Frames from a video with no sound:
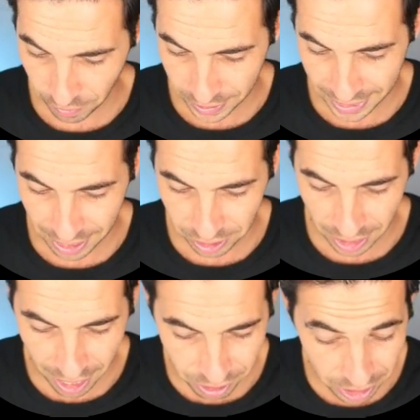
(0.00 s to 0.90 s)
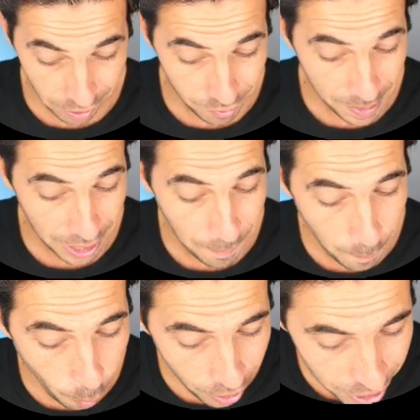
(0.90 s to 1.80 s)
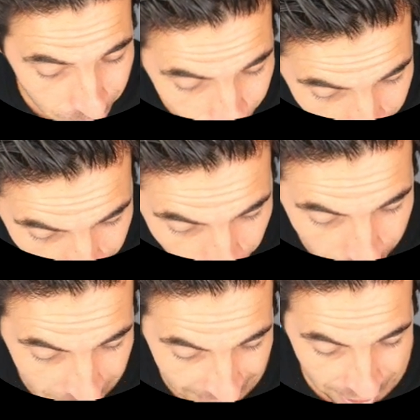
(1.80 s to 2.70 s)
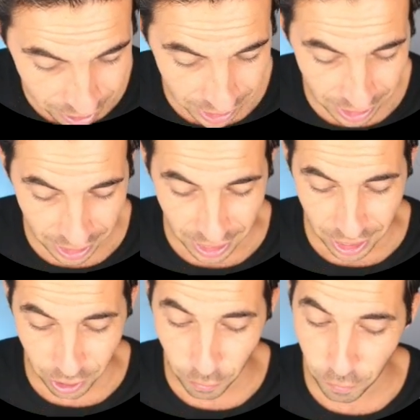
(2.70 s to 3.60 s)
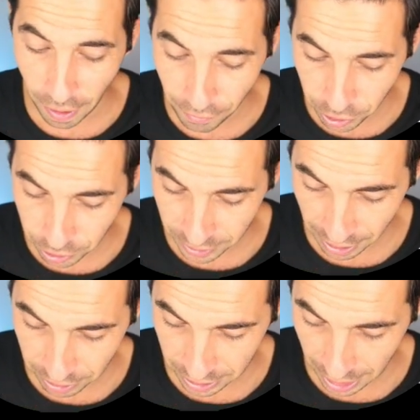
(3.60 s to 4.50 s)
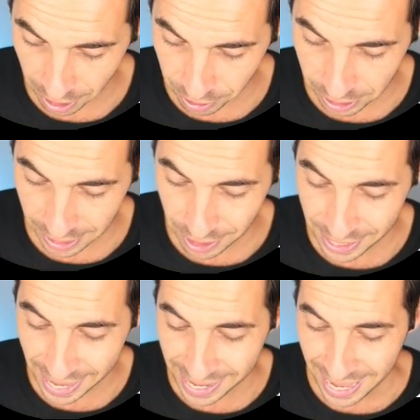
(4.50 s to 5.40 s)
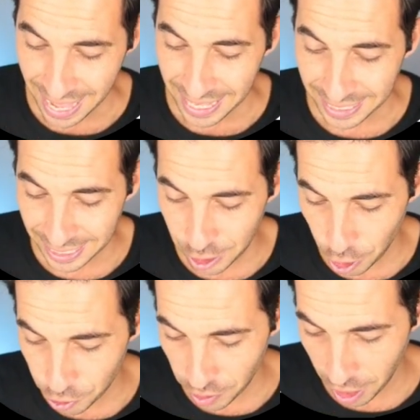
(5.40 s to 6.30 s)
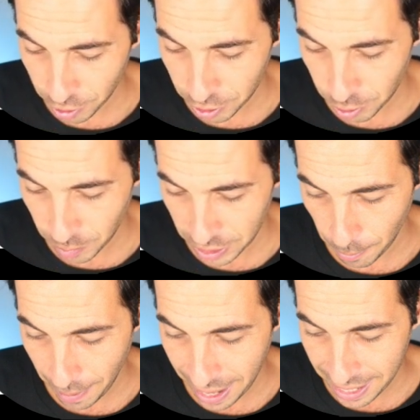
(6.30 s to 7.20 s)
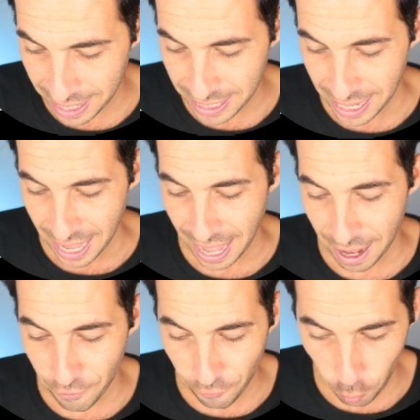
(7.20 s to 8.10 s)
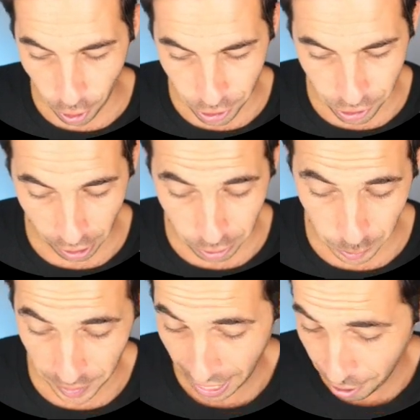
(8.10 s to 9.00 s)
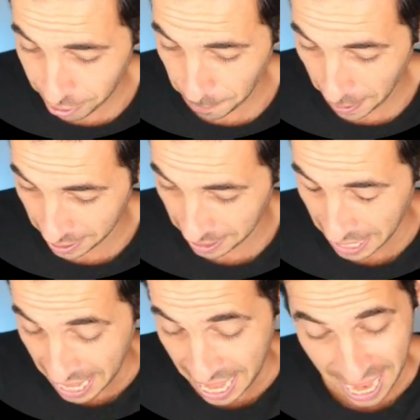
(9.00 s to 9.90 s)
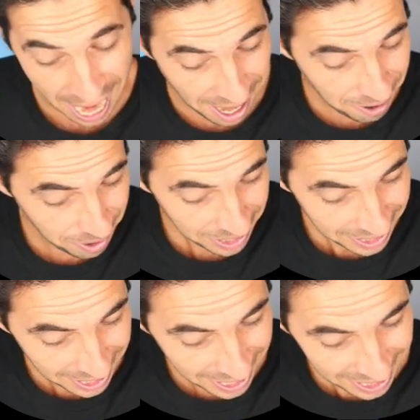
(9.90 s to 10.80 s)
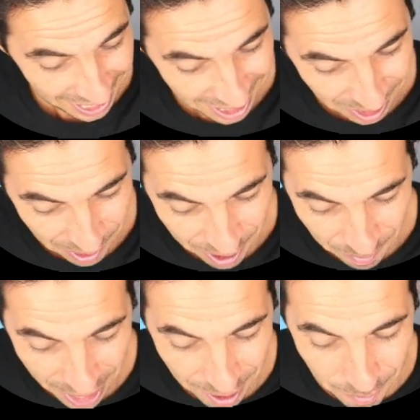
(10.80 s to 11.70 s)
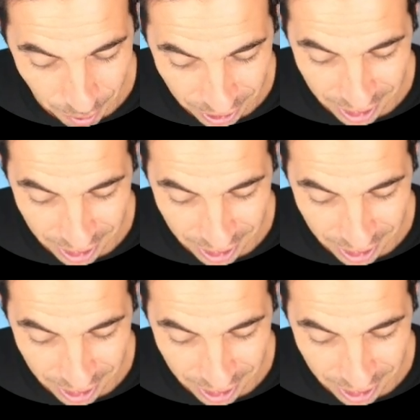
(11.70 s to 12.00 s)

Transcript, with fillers: fifty thousand dollars. And if you make more than two hundred fifty thousand dollars to five hundred thousand dollars, then you get six hundred dollars with dependent and four hundred dollars without a dependent. I didn't really think that someone who made more